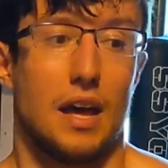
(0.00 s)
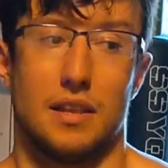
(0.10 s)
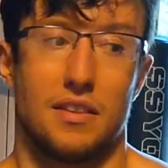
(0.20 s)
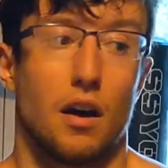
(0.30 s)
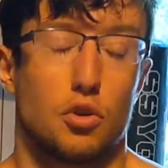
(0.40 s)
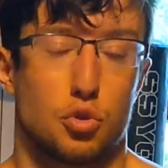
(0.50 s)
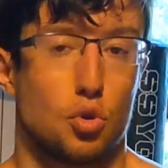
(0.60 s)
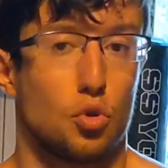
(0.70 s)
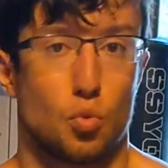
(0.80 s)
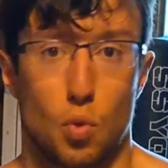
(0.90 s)
And there are
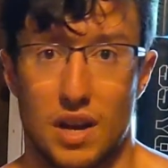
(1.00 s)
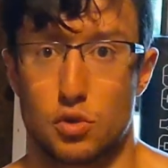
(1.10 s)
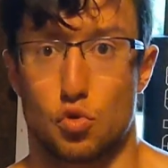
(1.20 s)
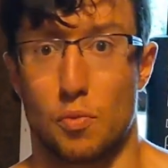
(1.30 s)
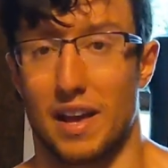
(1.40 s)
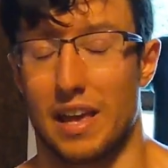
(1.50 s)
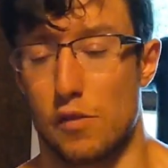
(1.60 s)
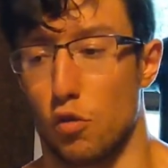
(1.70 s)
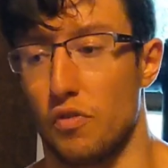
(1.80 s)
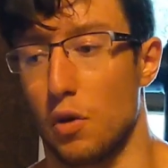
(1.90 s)
certain ways to make
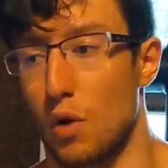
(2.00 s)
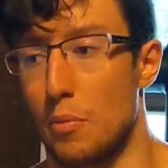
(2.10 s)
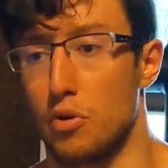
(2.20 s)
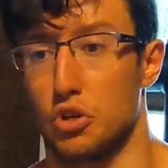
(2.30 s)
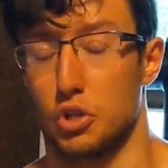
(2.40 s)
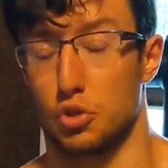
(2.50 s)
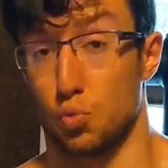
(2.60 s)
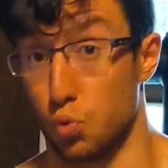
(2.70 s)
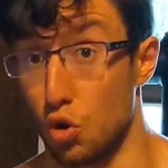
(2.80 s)
evolving rep ranges